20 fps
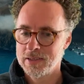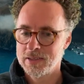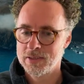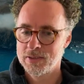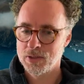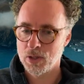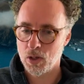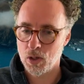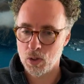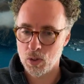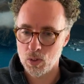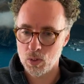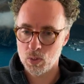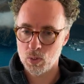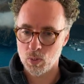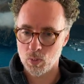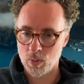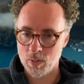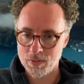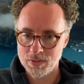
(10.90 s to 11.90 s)

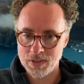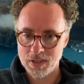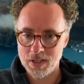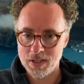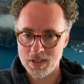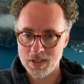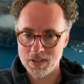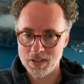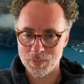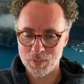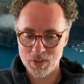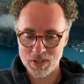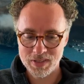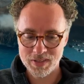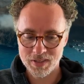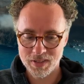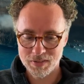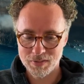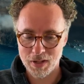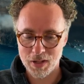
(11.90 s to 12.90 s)
So we've seen some
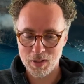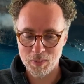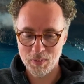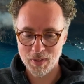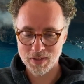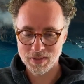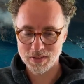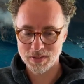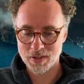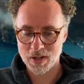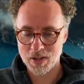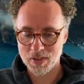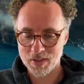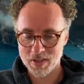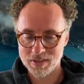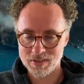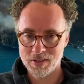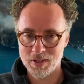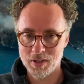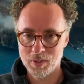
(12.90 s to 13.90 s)
recent developments around
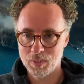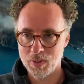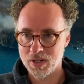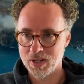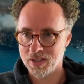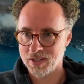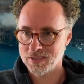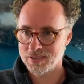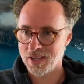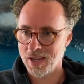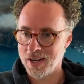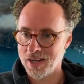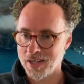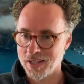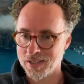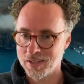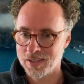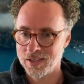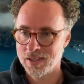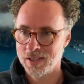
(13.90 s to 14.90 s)
this that are pretty
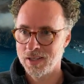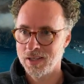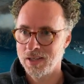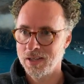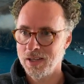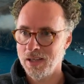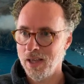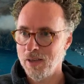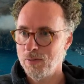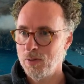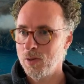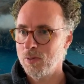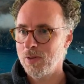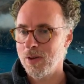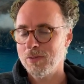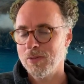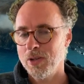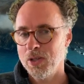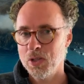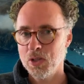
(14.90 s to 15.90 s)
exciting. If you've
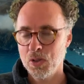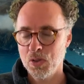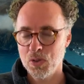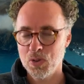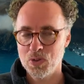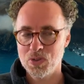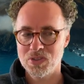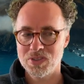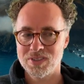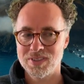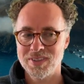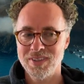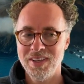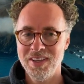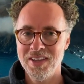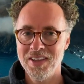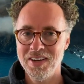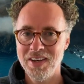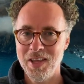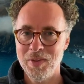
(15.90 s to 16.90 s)
ever used
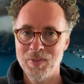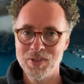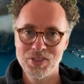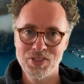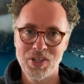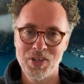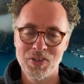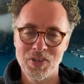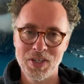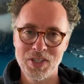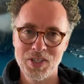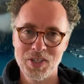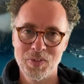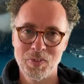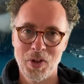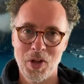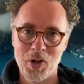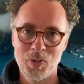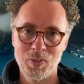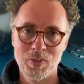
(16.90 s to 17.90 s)
an image generation
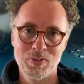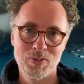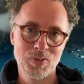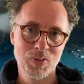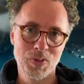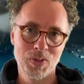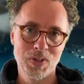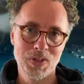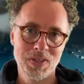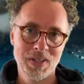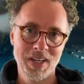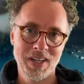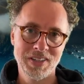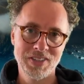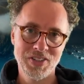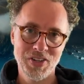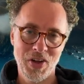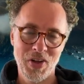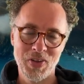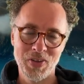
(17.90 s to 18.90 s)
model before, like
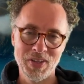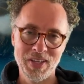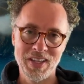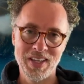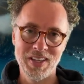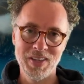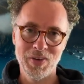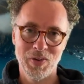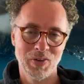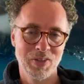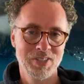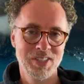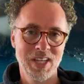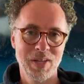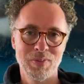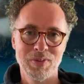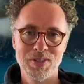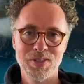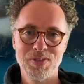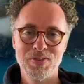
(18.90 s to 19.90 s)
DALL-E or
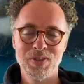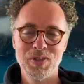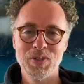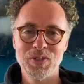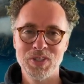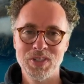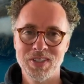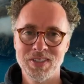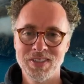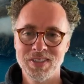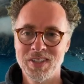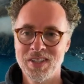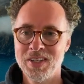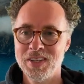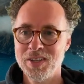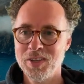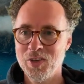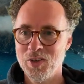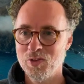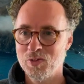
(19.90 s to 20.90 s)
Stable Diffusion,
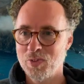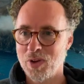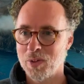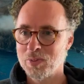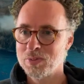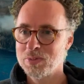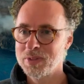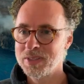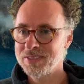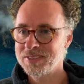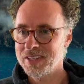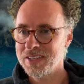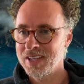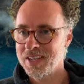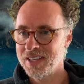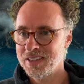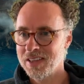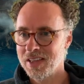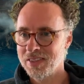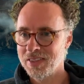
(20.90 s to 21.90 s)
you've probably
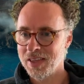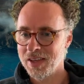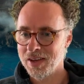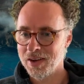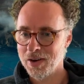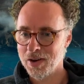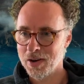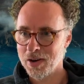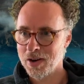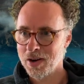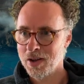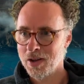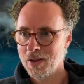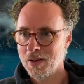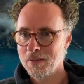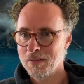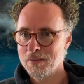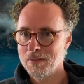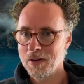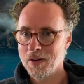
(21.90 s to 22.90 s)
seen that they are
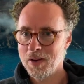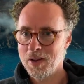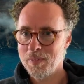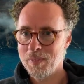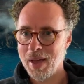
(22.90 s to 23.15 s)
very